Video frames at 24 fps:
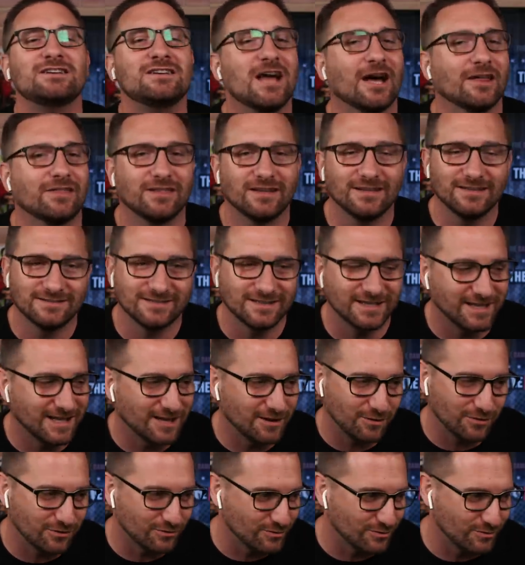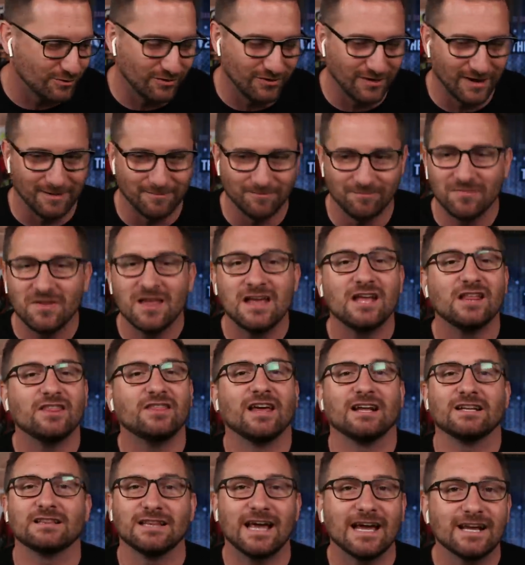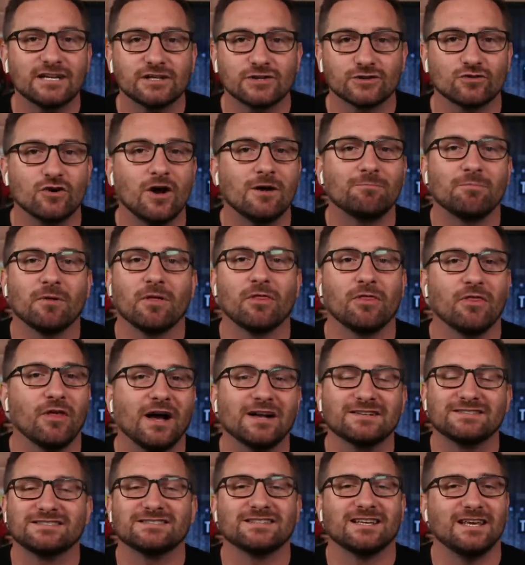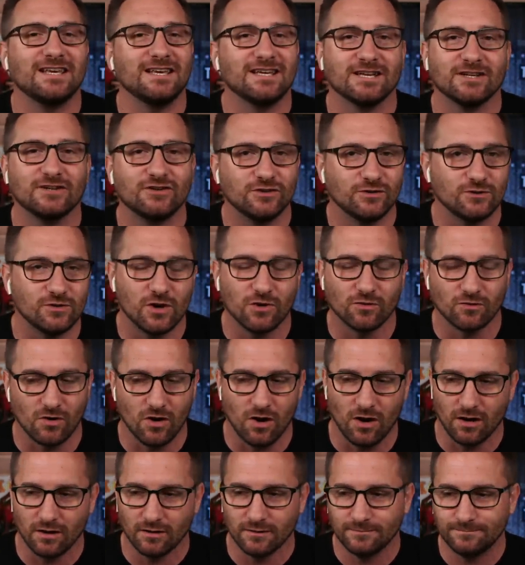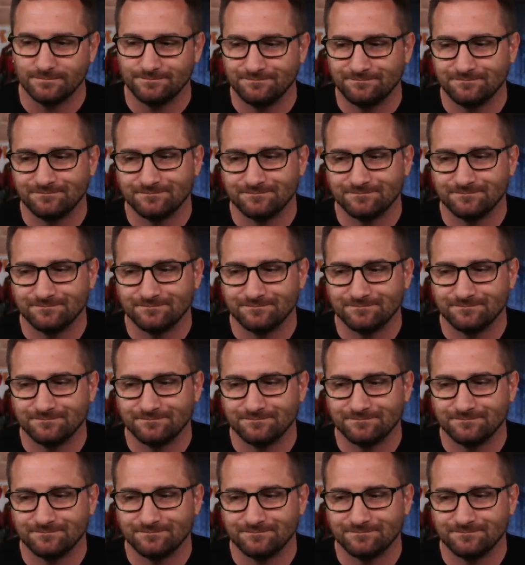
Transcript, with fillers: Nothing's going to get through to them. They like Trump, thus he can do no wrong.